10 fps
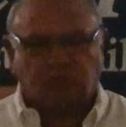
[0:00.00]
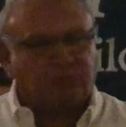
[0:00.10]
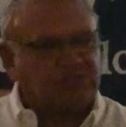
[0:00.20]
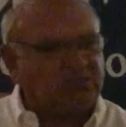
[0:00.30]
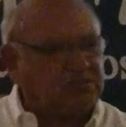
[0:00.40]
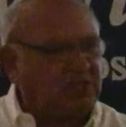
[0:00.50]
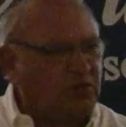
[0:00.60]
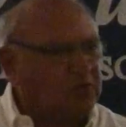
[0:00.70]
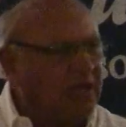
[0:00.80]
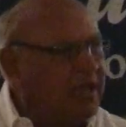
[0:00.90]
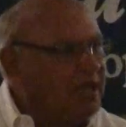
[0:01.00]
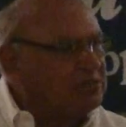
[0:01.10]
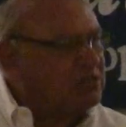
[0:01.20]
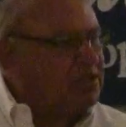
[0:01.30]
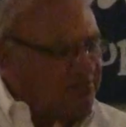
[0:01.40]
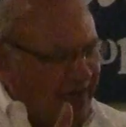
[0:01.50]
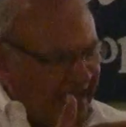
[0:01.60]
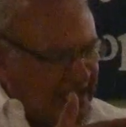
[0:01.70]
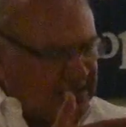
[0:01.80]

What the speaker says: twist, and turn, so divided